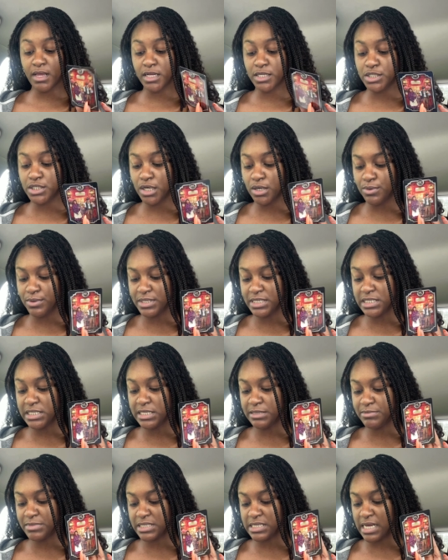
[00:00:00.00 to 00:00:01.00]
So it
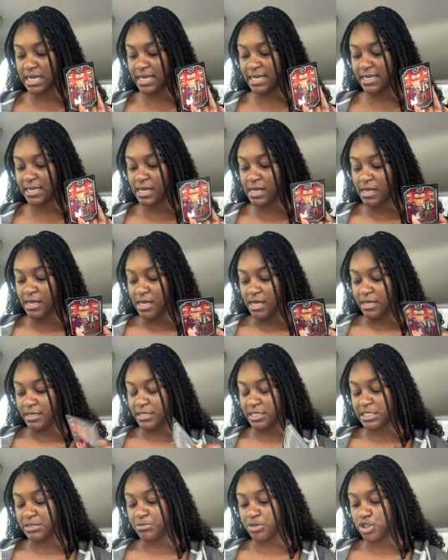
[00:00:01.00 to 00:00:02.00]
seems like
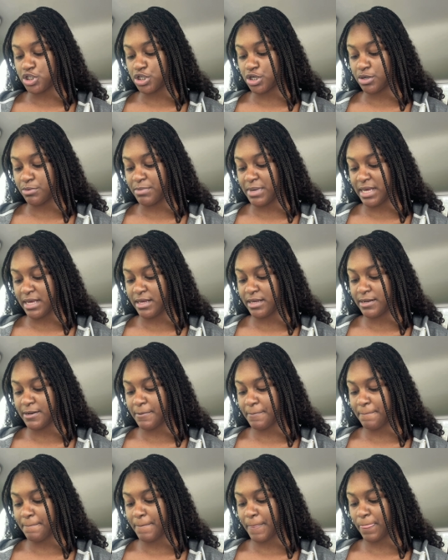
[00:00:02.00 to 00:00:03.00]
this mature
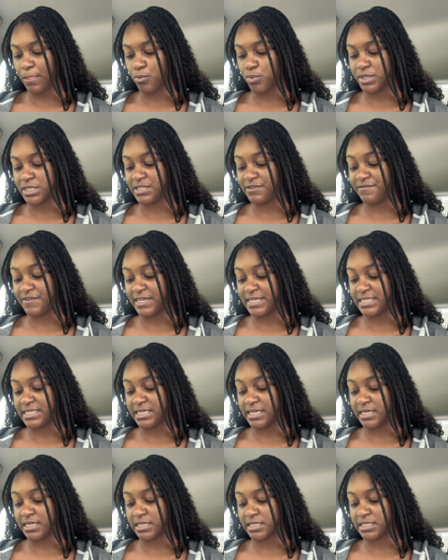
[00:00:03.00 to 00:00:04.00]
man was
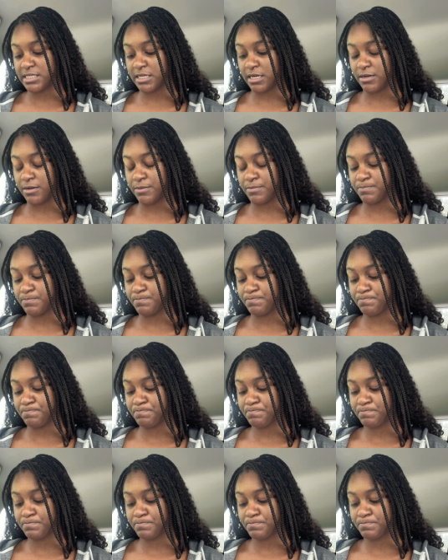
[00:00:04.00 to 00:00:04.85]
facing some